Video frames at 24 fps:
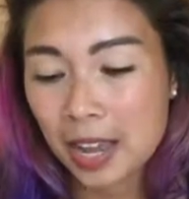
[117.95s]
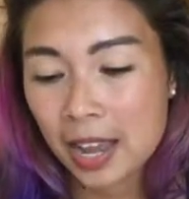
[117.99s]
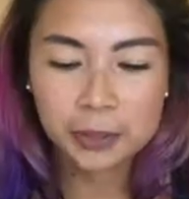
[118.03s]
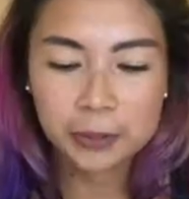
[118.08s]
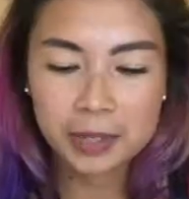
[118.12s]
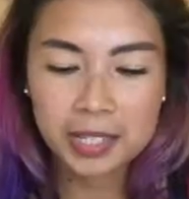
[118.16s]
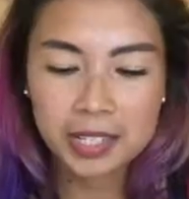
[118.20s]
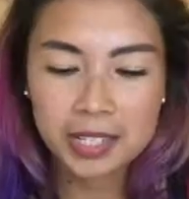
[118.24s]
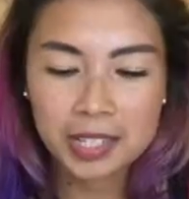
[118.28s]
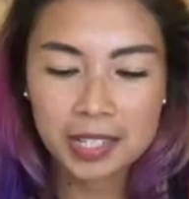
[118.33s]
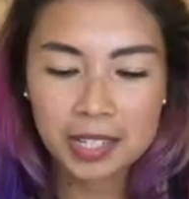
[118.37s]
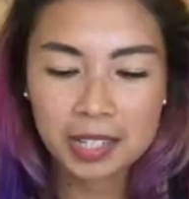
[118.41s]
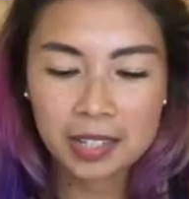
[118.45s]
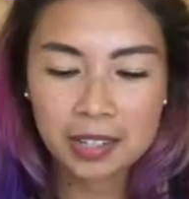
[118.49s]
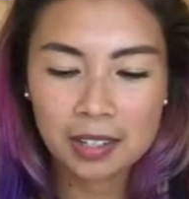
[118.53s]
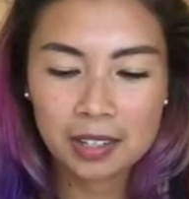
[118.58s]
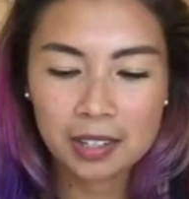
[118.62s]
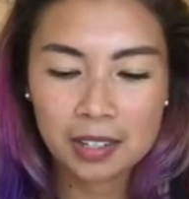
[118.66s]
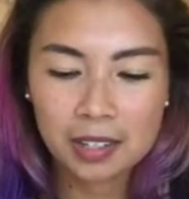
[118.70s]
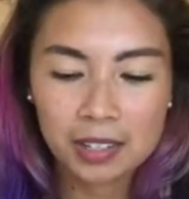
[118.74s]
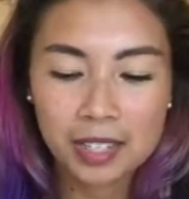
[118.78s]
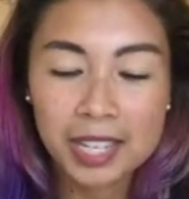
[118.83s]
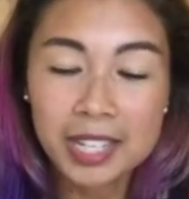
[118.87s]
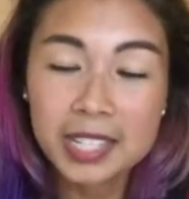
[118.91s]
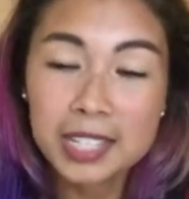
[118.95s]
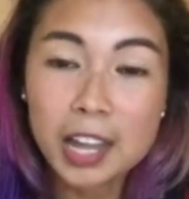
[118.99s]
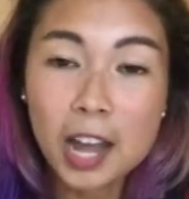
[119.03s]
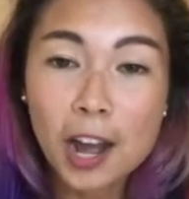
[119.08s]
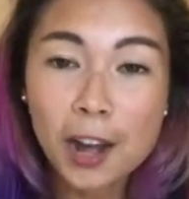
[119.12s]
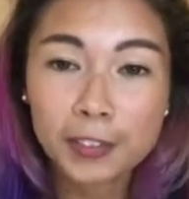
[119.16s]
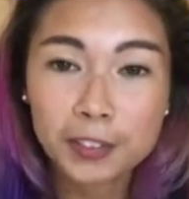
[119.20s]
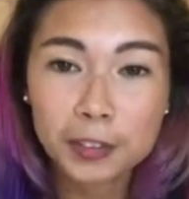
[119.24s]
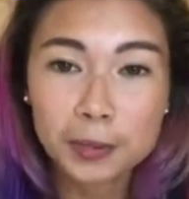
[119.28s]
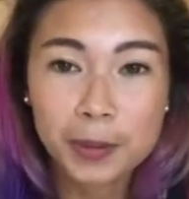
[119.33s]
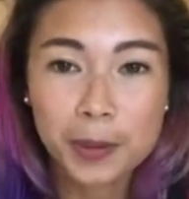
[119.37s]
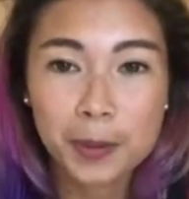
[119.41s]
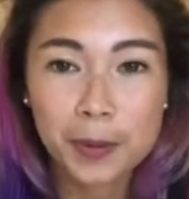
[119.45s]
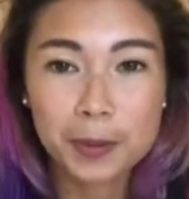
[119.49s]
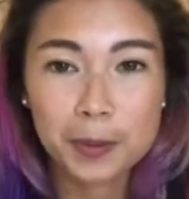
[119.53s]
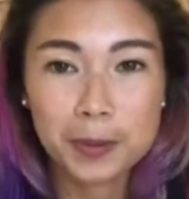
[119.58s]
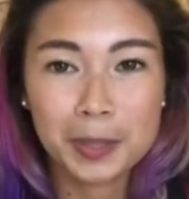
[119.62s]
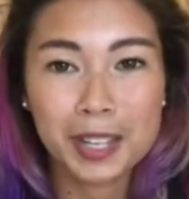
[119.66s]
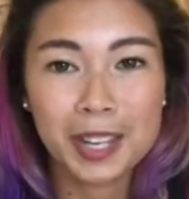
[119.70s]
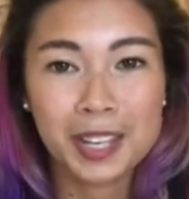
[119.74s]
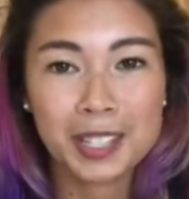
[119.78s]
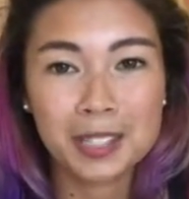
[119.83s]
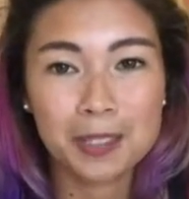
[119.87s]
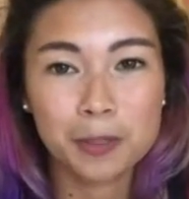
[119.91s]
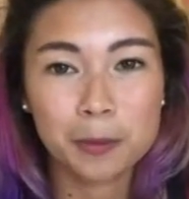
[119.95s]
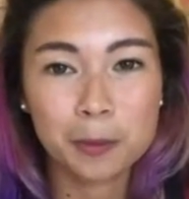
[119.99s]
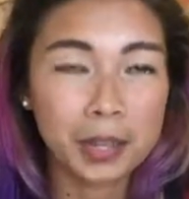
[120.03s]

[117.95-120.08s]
The reason this helped me was because